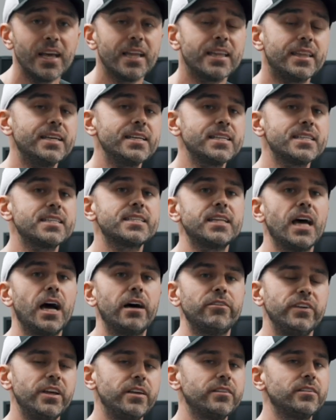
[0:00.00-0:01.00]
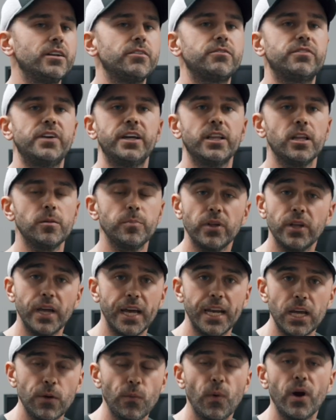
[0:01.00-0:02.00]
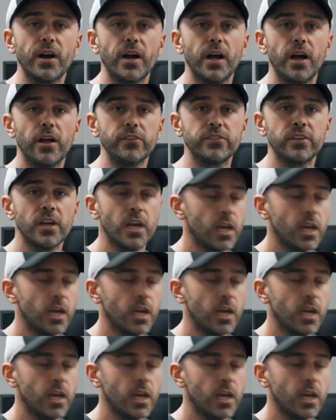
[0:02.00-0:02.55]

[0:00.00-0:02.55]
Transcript: This stuff isn't available anywhere else